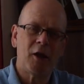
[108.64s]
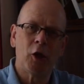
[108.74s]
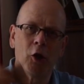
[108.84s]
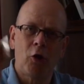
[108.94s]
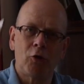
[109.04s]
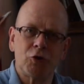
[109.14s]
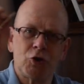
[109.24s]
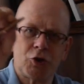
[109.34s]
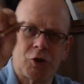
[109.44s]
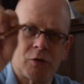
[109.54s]

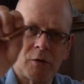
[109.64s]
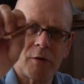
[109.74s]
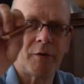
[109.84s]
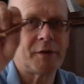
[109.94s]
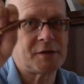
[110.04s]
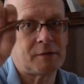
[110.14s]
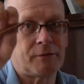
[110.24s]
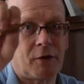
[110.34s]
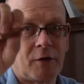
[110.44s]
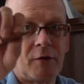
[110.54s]
lodged. This is
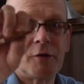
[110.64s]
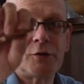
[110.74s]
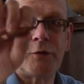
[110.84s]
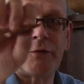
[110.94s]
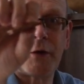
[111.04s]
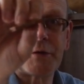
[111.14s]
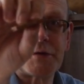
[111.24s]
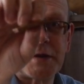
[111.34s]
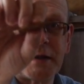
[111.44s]
far too far to see.